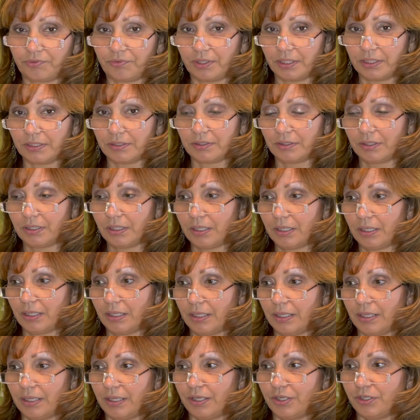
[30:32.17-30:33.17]
that
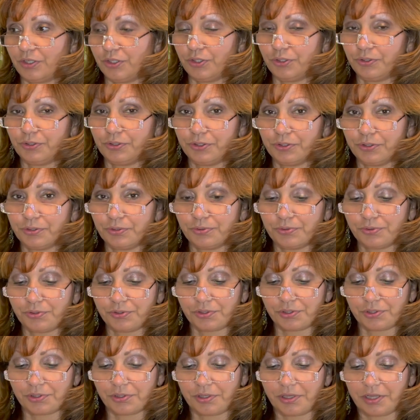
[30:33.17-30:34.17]
you
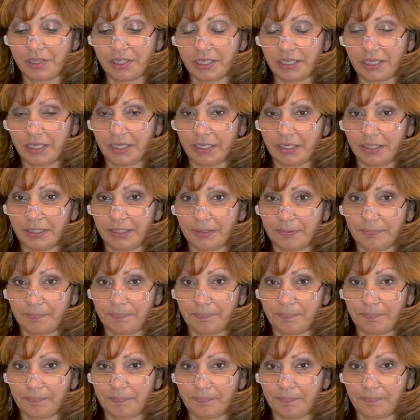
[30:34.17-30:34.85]
use the